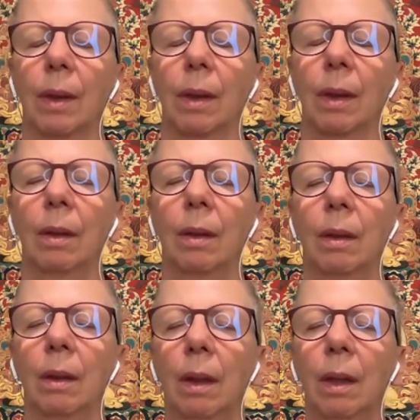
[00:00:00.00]
And
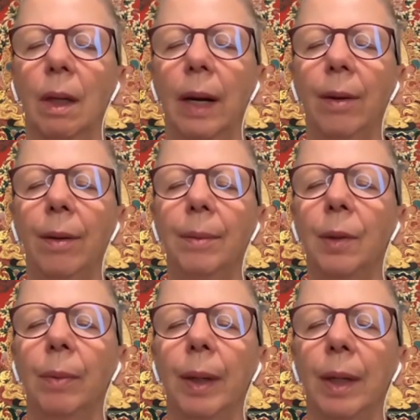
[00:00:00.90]
allow them
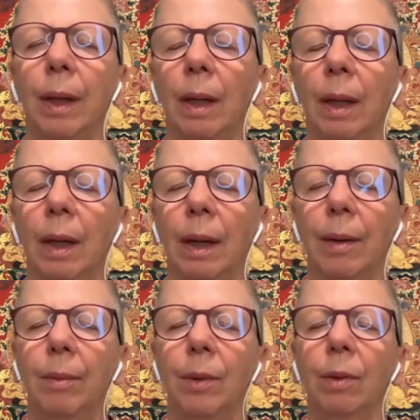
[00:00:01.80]
to be there, allow
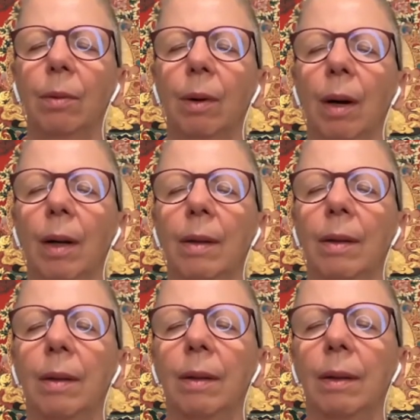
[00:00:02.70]
them to
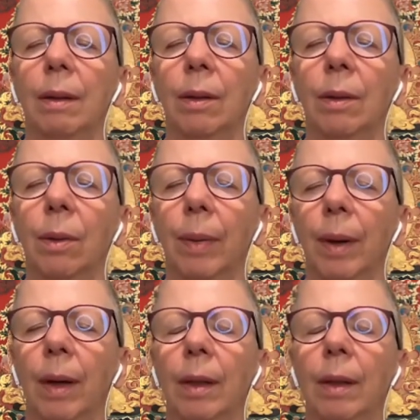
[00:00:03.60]
arise and to
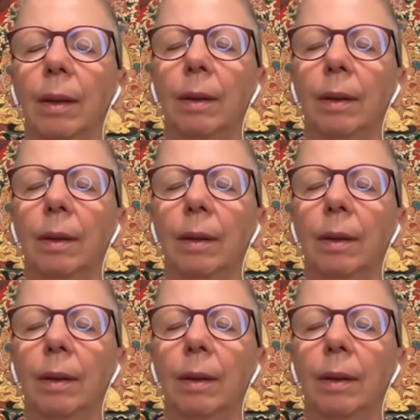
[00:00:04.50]
abide.